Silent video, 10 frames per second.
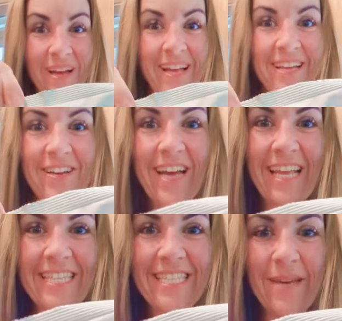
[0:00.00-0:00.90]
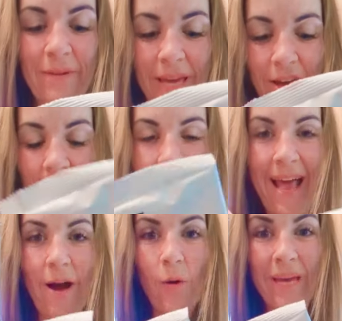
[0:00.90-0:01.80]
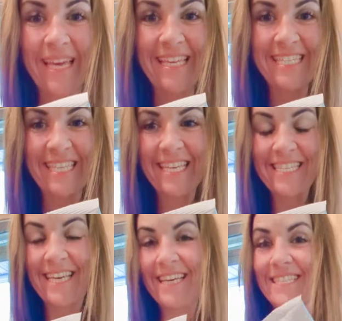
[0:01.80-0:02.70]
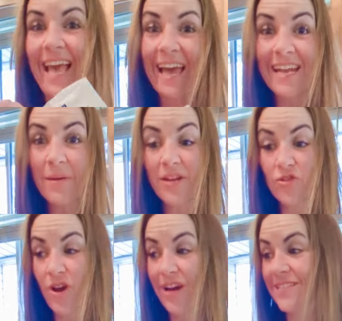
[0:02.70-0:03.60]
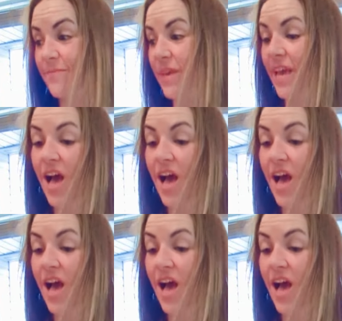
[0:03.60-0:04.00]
You're getting a sneak peek at how easy this is, and I'm gonna try something.